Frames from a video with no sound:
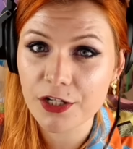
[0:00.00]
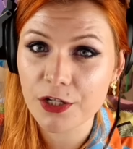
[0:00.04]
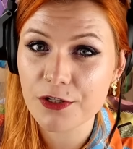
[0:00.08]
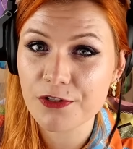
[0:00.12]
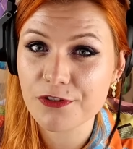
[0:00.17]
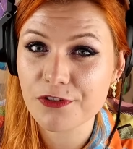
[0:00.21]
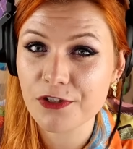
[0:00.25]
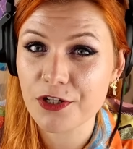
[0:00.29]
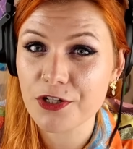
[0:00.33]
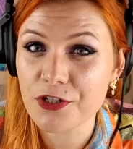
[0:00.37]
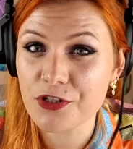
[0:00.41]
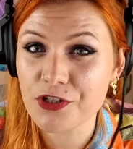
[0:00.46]

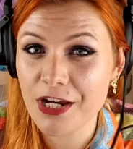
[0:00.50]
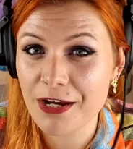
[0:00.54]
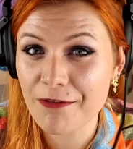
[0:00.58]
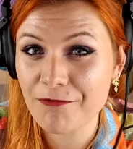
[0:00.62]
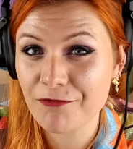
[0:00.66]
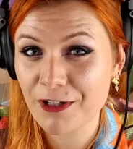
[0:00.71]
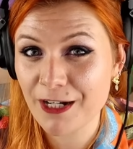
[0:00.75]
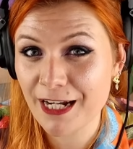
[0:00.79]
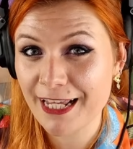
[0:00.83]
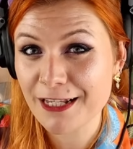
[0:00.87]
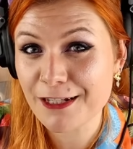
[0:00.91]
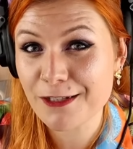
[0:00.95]
notes are
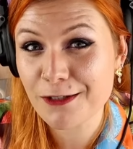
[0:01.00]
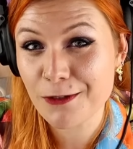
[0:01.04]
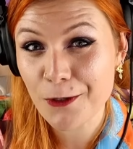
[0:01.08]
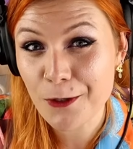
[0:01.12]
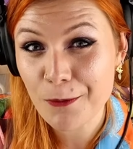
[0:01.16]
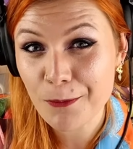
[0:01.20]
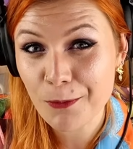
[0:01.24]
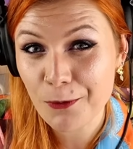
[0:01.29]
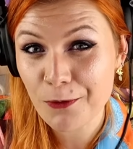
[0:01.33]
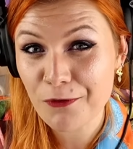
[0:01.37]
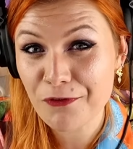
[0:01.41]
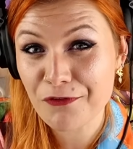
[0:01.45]
generally
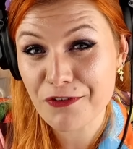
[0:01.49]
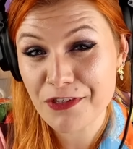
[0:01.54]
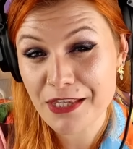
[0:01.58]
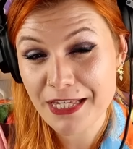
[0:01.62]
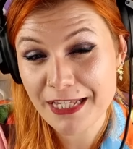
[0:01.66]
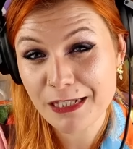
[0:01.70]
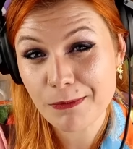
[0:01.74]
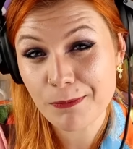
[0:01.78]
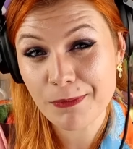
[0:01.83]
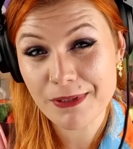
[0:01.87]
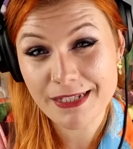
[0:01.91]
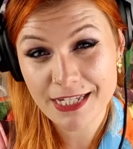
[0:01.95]
suitable for
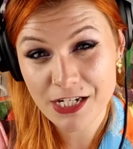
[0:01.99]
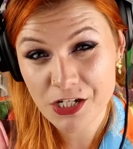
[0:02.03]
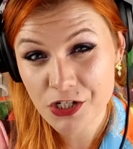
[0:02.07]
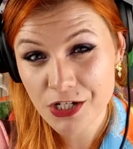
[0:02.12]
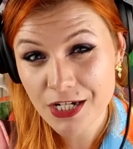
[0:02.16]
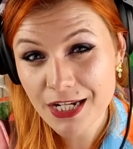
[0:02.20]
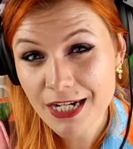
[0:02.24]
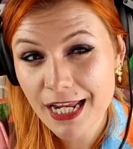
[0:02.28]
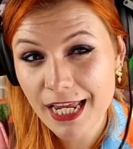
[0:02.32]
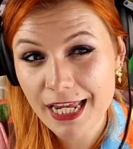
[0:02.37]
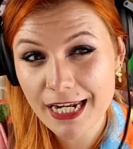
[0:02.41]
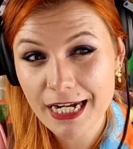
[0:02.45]
this
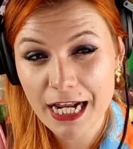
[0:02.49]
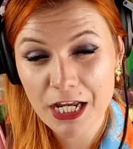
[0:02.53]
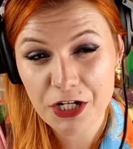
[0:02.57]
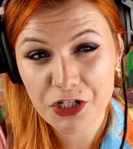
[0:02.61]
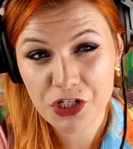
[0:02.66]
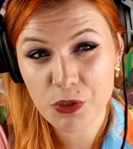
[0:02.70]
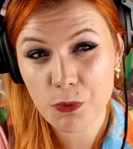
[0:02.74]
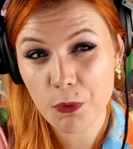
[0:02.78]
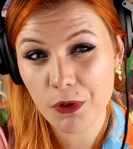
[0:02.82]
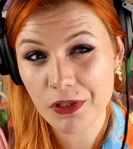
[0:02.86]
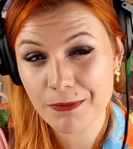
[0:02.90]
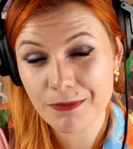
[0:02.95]
position unless
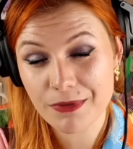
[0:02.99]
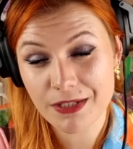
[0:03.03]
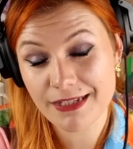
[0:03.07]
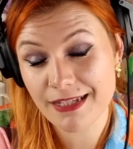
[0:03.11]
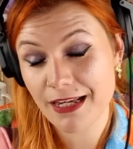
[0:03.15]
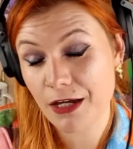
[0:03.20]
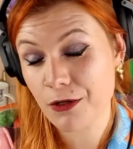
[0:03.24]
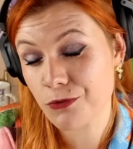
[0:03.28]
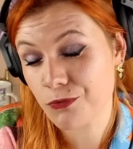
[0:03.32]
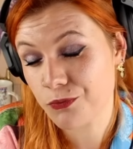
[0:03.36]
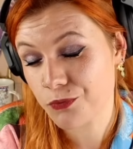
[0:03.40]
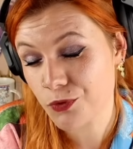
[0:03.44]
you want them to
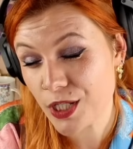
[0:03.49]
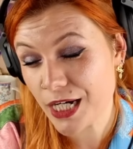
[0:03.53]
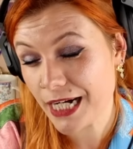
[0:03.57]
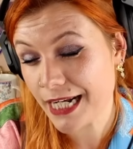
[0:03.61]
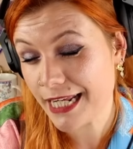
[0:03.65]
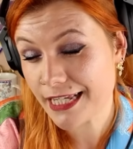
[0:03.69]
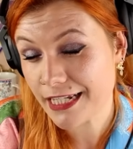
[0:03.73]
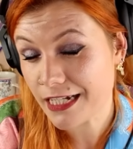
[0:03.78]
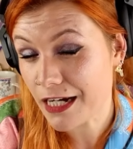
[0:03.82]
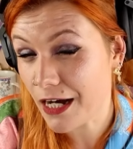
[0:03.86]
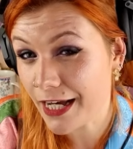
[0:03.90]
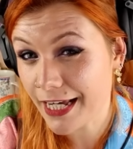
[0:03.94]
sound
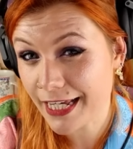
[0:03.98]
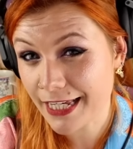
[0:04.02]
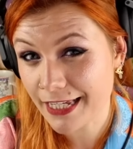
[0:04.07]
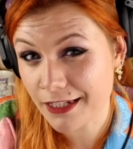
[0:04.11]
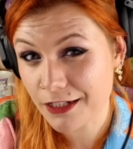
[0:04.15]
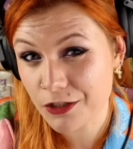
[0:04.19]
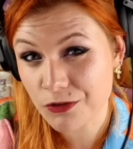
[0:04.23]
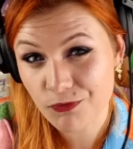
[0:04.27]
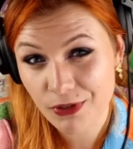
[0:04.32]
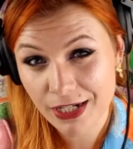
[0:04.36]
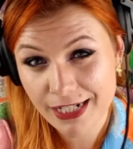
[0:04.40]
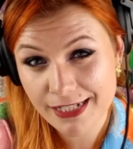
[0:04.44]
really cutting
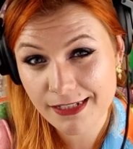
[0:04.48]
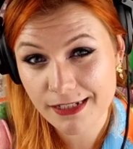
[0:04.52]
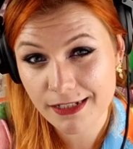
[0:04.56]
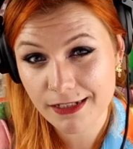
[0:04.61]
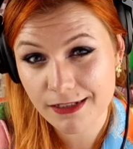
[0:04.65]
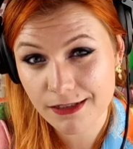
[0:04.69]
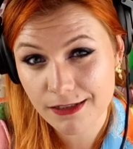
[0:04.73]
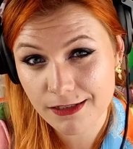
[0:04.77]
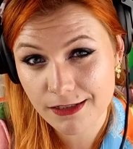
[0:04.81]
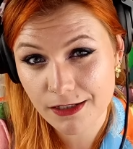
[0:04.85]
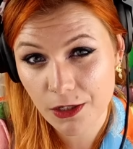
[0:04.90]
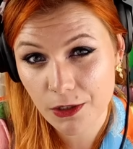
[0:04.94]
and
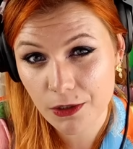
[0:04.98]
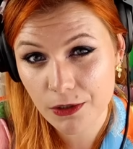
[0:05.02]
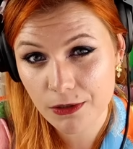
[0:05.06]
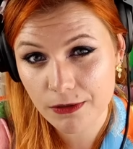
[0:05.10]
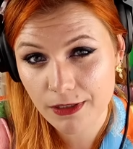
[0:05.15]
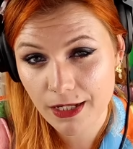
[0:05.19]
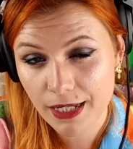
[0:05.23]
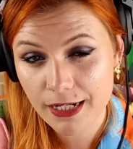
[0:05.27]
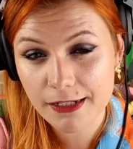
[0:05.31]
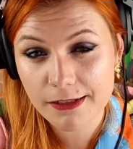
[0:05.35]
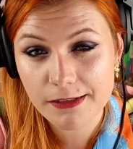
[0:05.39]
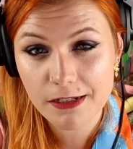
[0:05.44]
resonant. So
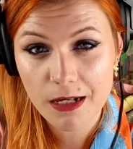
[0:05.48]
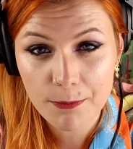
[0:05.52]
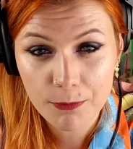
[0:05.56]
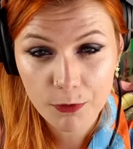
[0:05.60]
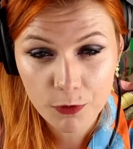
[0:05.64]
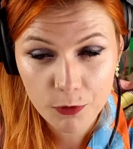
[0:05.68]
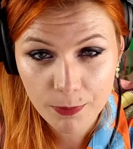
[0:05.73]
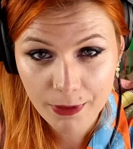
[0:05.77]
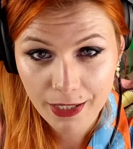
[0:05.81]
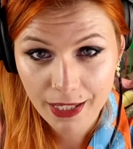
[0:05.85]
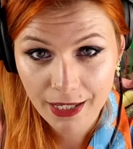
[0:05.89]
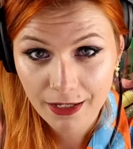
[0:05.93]
an
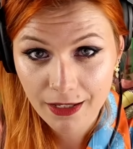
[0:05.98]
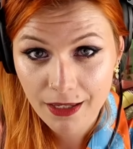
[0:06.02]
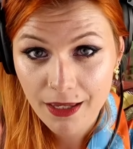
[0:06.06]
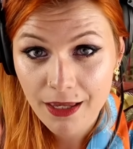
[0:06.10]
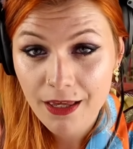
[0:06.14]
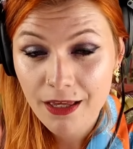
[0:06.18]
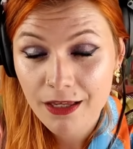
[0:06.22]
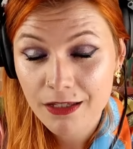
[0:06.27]
example being,